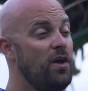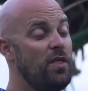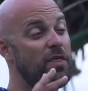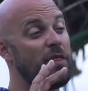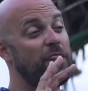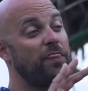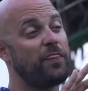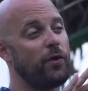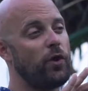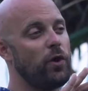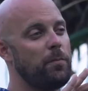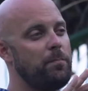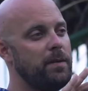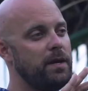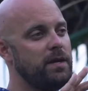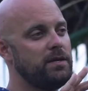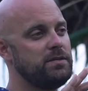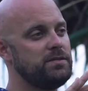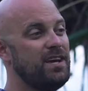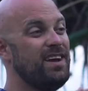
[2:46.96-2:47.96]
The third
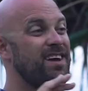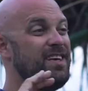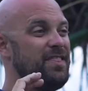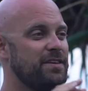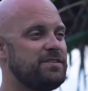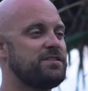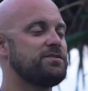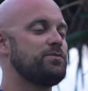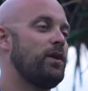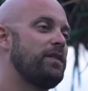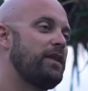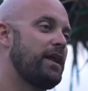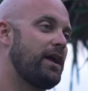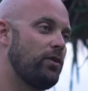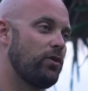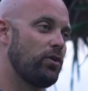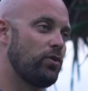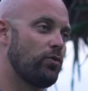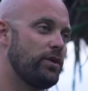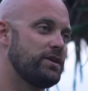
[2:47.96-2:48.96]
piece, this is one that I
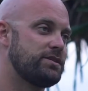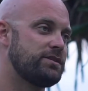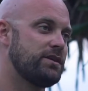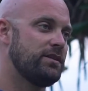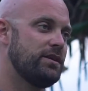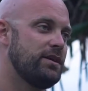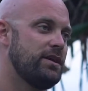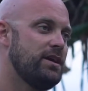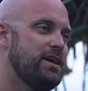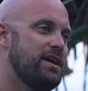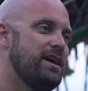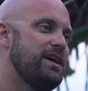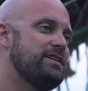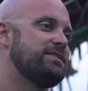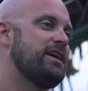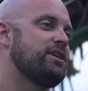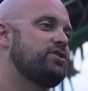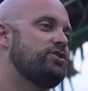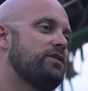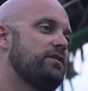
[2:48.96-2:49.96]
learned recently, is
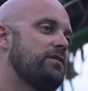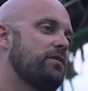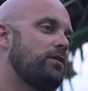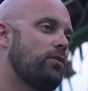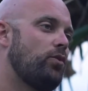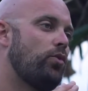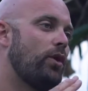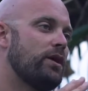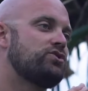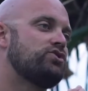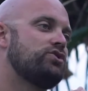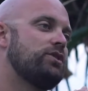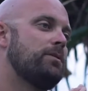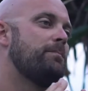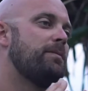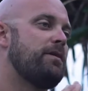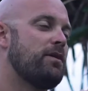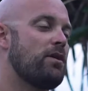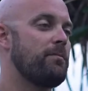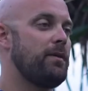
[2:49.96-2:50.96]
actually the question
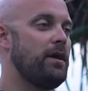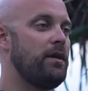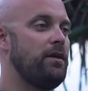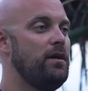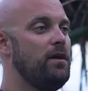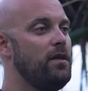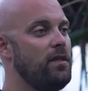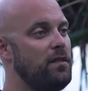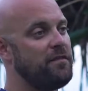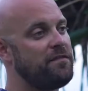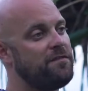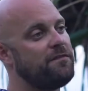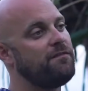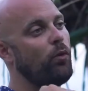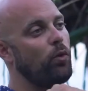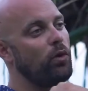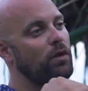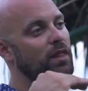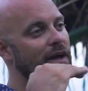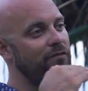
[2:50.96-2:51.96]
pyramid, the
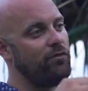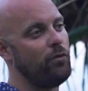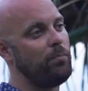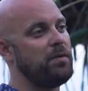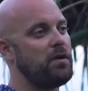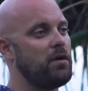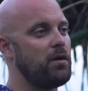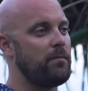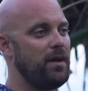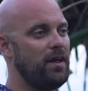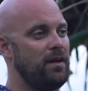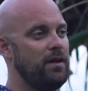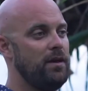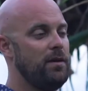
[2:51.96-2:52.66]
4-level pyramid.